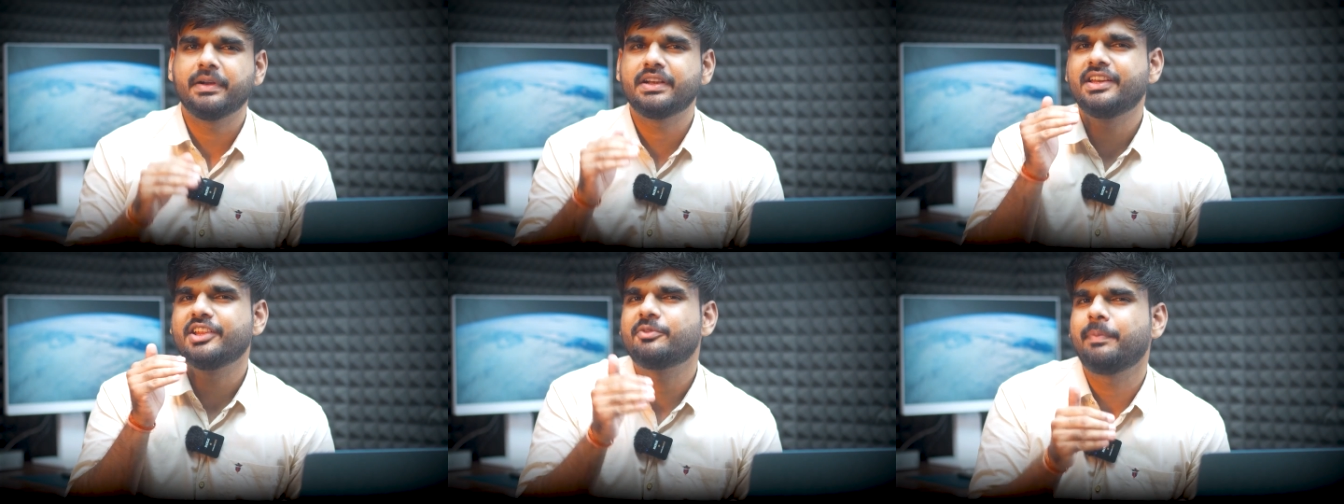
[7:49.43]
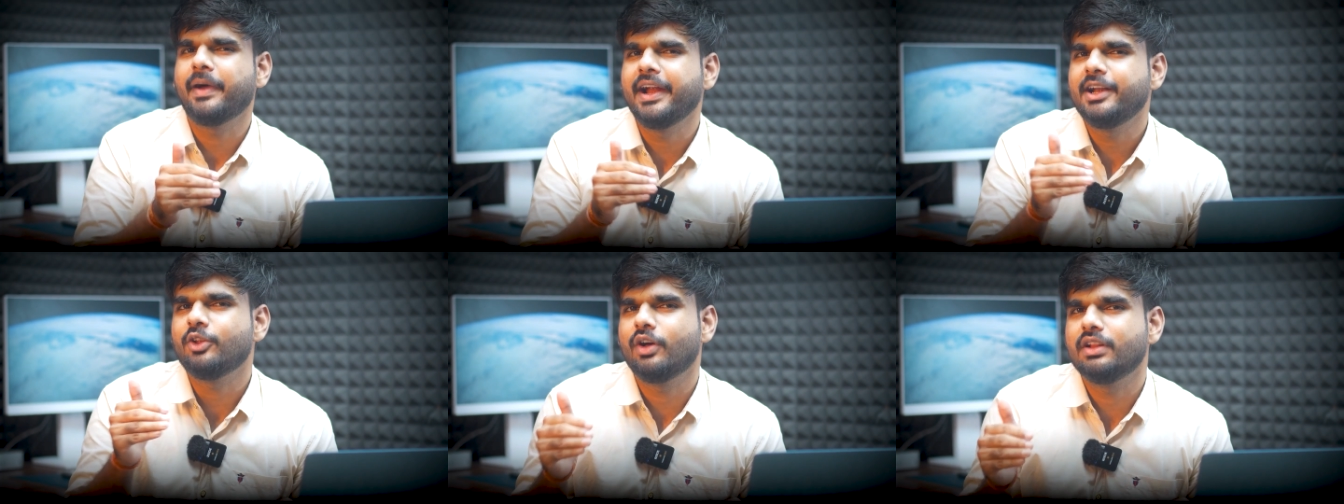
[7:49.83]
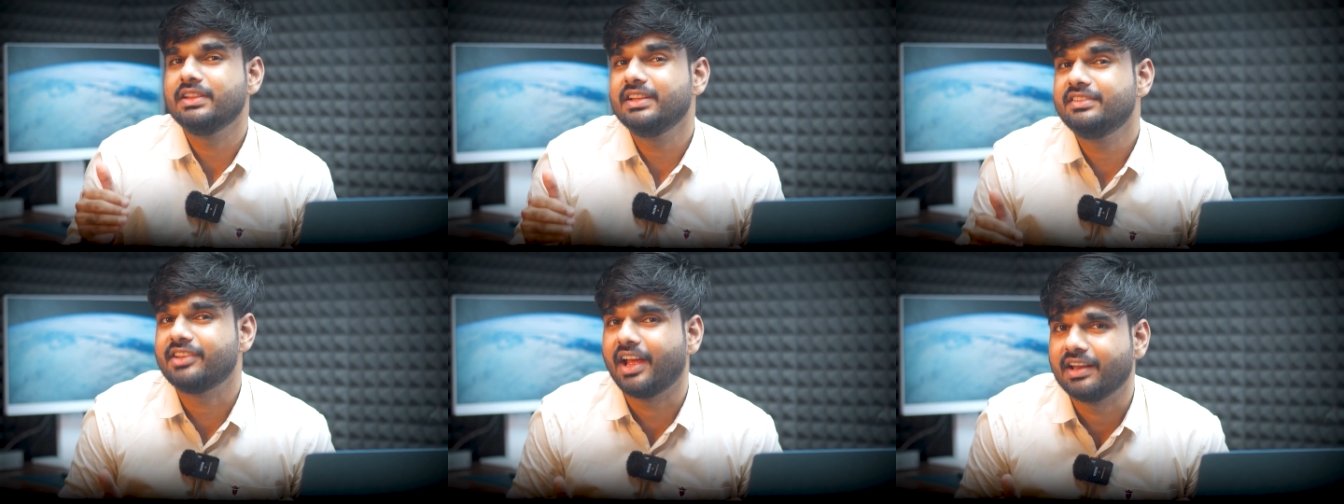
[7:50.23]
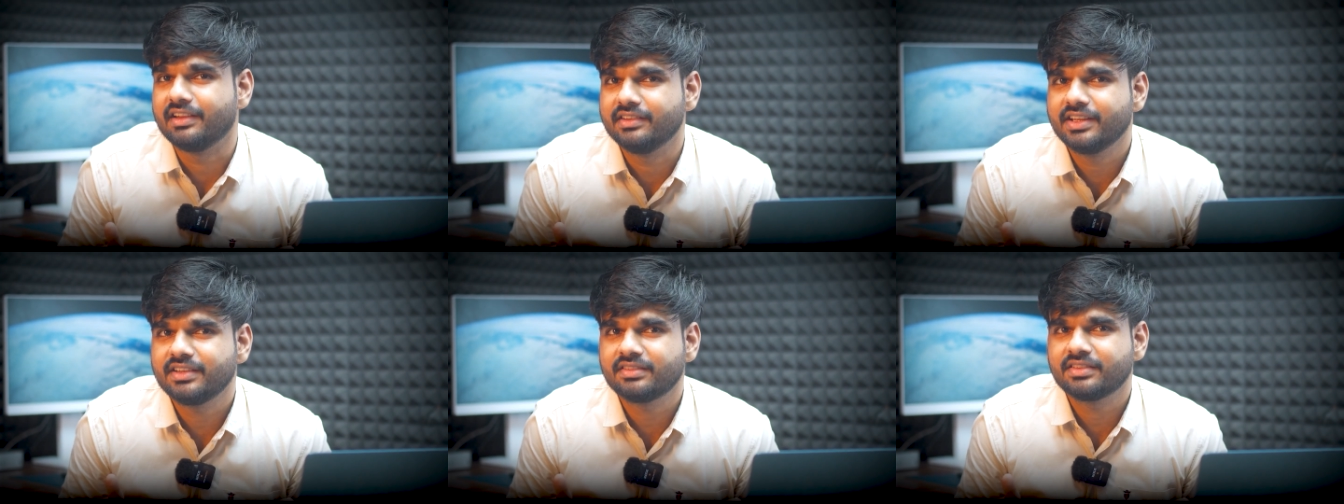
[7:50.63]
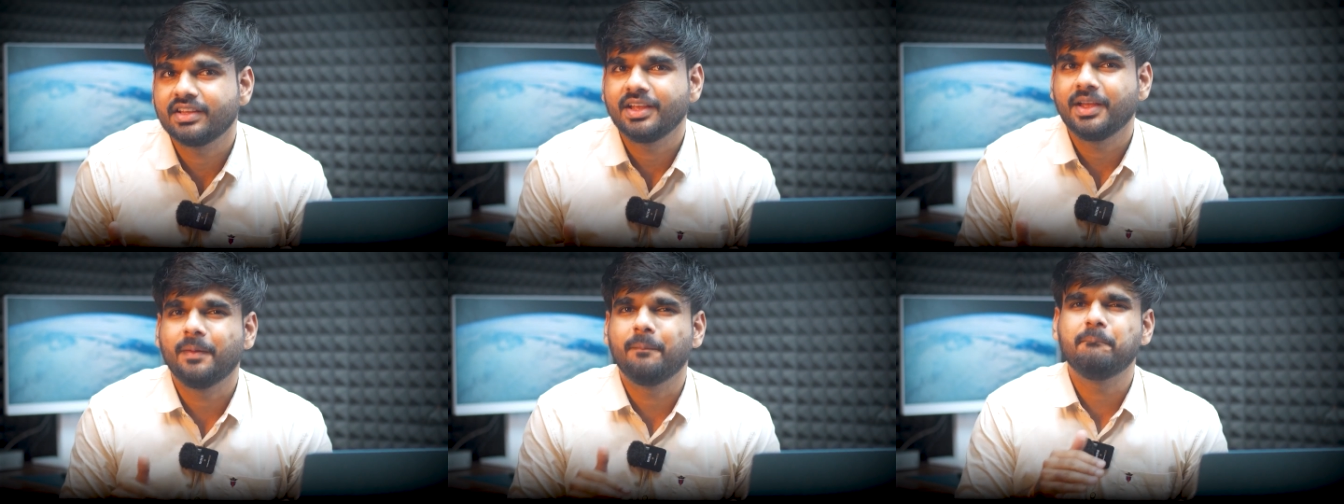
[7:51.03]
But despite all these challenges,
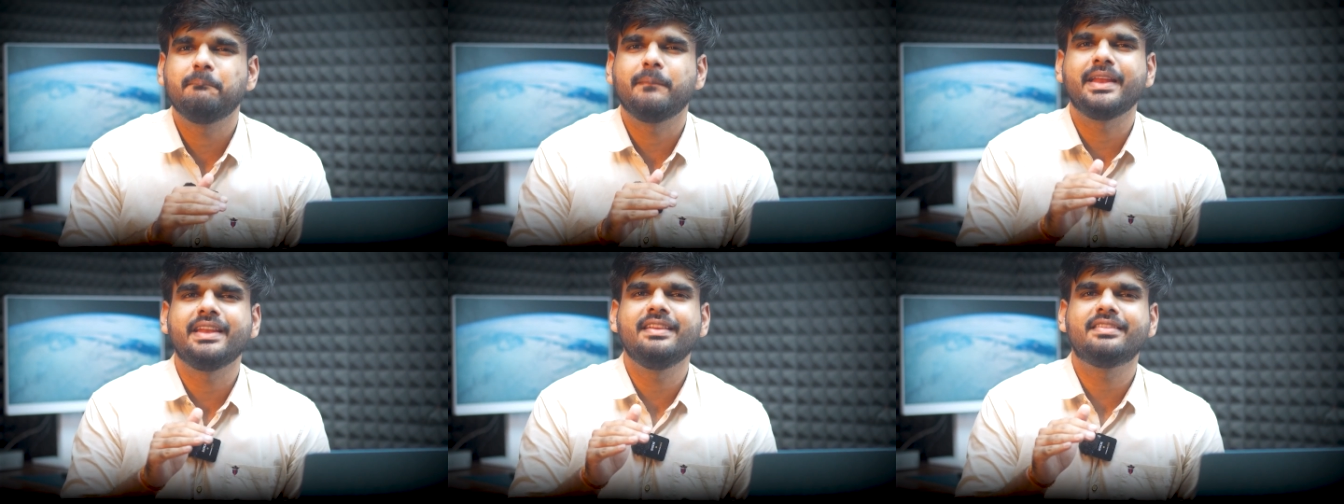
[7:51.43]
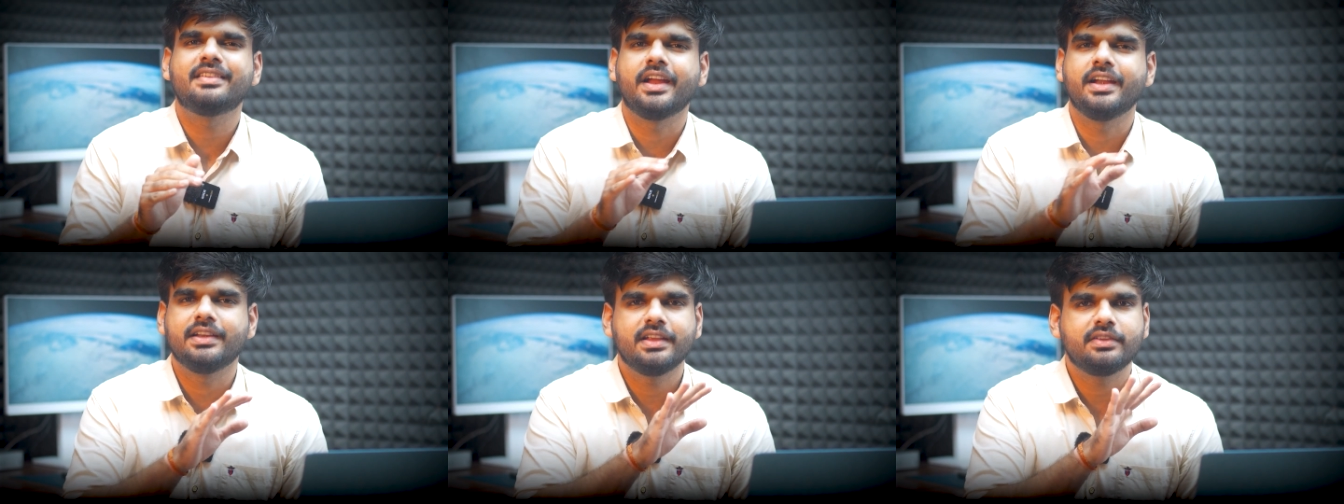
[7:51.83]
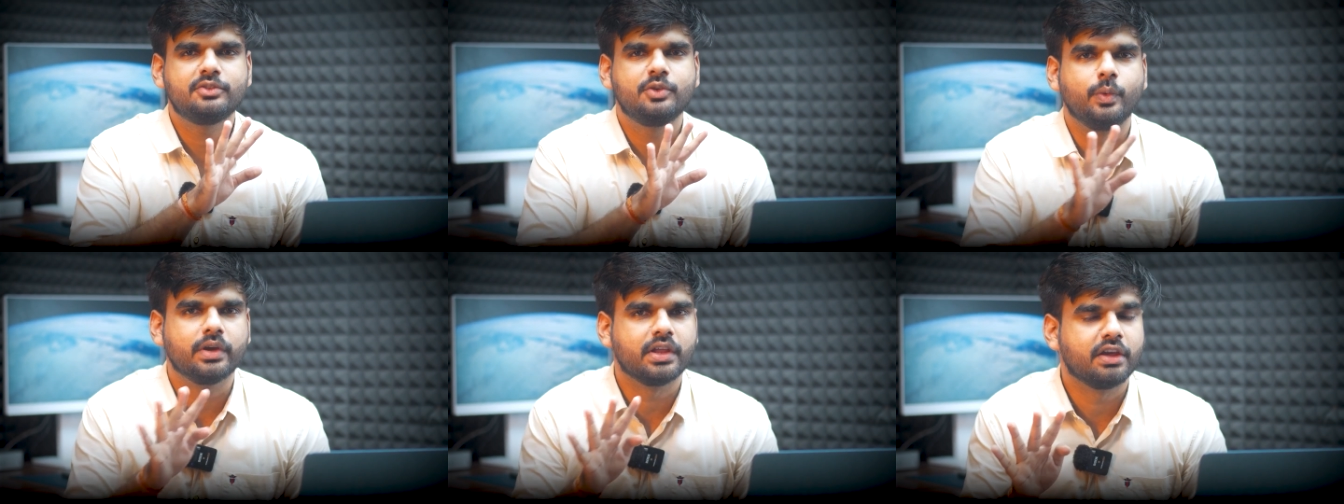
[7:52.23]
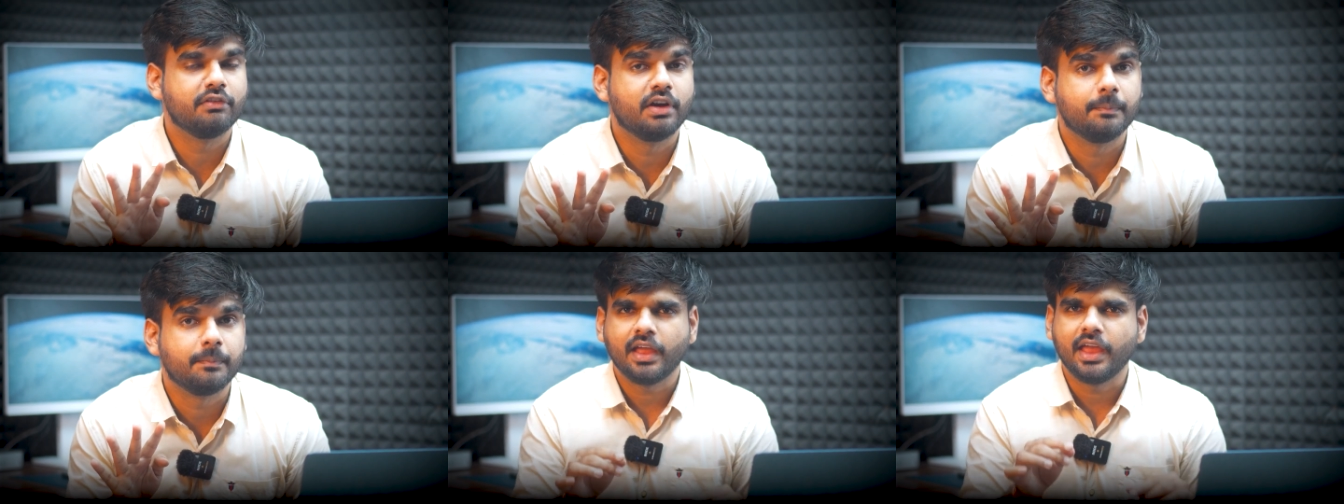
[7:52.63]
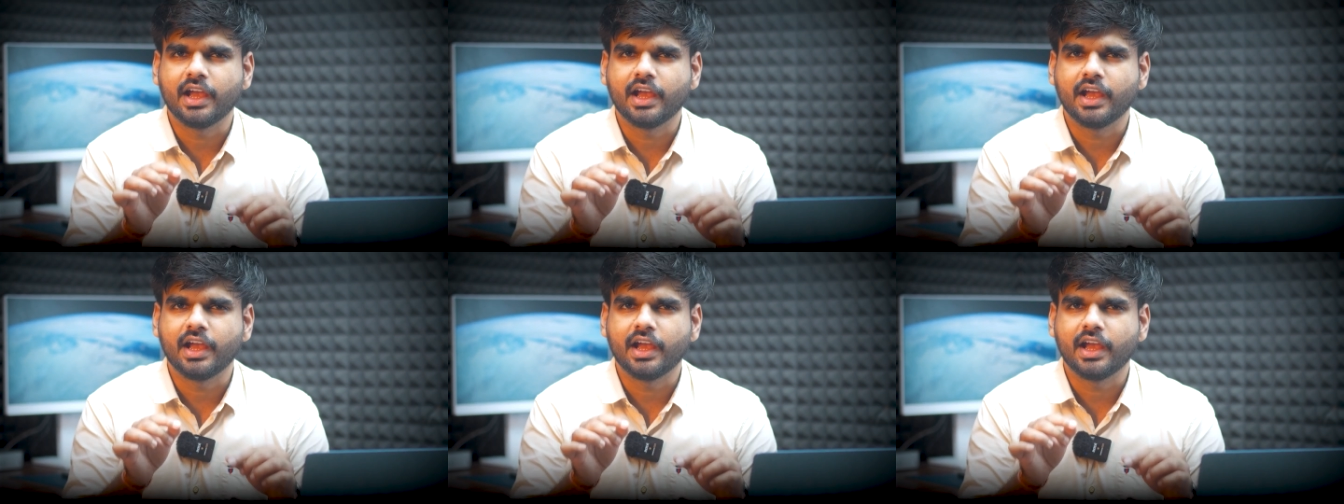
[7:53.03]
many scientists don't give up.